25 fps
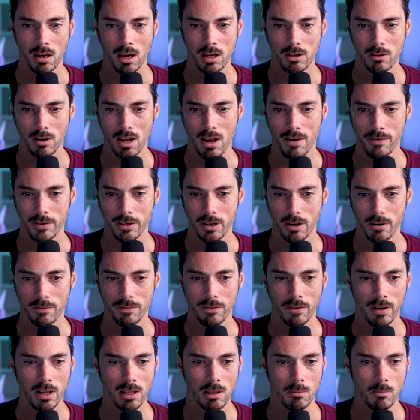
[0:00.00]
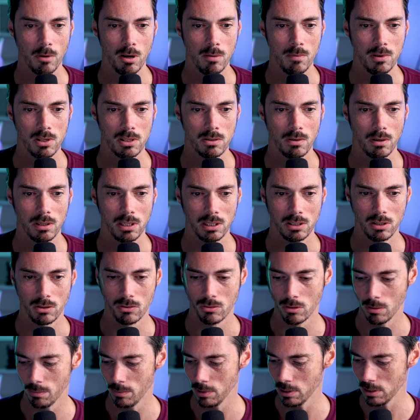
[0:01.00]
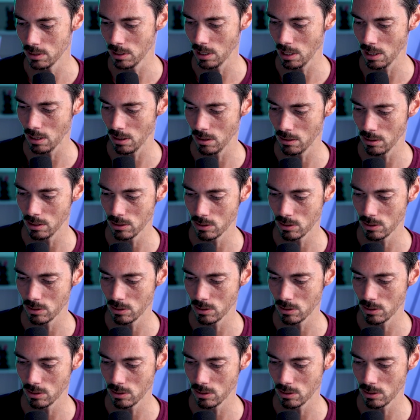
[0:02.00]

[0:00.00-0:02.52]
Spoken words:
I don't have enough at the moment, so I need to drop this down.